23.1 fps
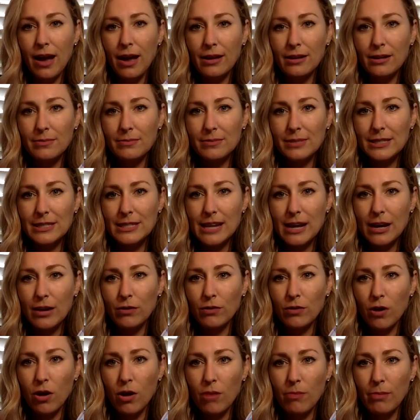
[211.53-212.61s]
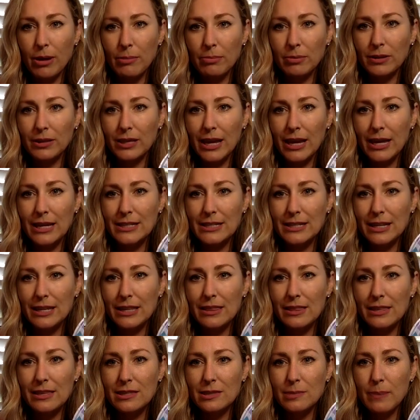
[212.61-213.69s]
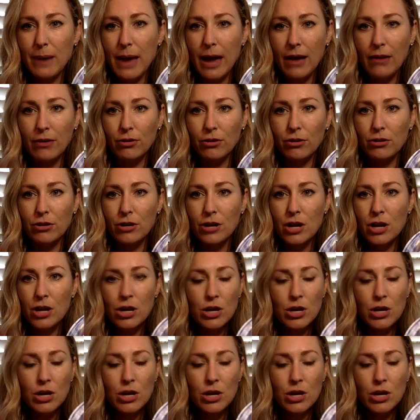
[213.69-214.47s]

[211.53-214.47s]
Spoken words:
items down on my plate in this pattern.